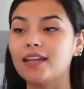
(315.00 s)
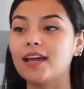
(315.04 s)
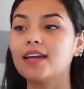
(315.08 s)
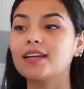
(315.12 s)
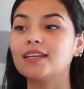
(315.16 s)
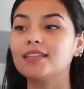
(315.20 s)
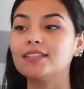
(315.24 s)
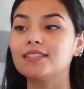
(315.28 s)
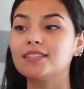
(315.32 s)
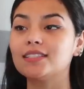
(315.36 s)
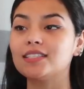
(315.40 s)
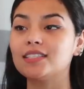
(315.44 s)

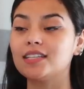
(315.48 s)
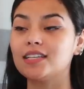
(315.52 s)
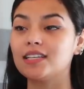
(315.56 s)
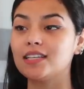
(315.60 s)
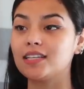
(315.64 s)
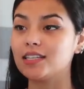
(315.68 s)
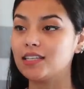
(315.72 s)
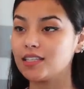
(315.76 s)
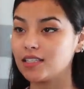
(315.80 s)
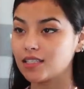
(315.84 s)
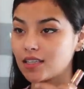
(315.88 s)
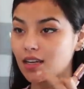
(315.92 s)
Next
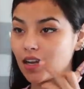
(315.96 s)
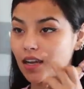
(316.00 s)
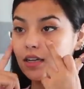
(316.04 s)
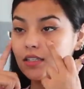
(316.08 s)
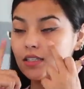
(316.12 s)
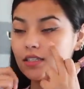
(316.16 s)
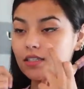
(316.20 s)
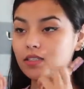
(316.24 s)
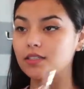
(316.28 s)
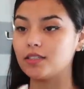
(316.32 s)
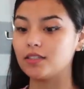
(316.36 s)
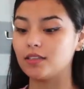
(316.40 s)
is
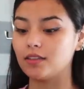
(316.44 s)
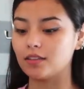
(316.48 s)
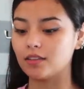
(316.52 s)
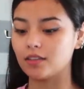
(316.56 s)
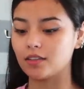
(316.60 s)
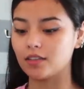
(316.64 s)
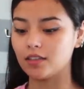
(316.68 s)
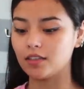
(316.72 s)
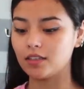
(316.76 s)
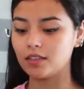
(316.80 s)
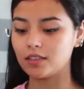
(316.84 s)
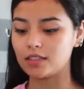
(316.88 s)

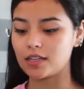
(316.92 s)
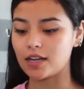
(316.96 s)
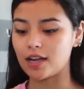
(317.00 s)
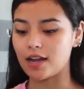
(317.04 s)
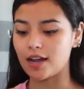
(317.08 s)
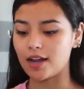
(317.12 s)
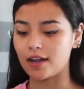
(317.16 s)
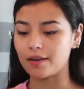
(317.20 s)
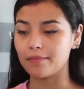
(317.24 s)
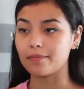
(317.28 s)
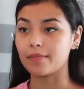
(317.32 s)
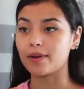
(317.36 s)
concealer to
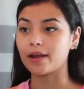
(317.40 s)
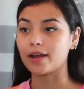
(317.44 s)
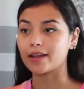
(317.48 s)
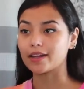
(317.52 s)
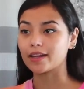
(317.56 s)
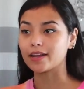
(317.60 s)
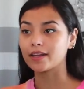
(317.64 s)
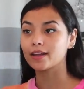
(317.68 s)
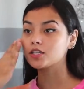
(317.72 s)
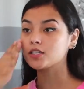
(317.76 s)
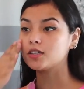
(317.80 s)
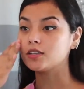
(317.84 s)
add
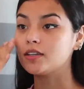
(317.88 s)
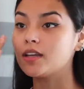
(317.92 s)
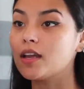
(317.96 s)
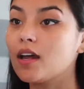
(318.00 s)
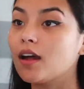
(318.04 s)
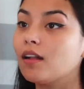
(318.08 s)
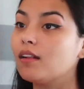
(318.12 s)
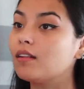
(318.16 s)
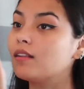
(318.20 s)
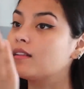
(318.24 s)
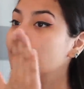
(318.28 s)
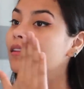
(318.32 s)
my
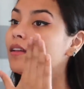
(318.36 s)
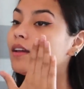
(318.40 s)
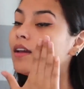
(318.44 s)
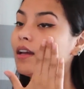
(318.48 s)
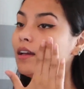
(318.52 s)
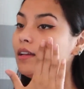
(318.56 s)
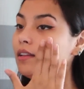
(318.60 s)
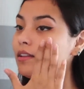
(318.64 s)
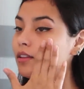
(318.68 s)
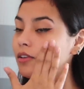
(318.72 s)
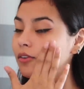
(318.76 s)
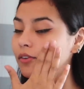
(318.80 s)
Chanel
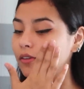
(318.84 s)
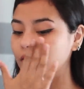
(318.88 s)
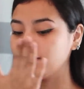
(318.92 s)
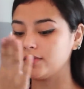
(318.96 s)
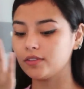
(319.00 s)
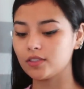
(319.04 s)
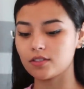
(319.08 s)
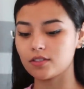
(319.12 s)
and Louis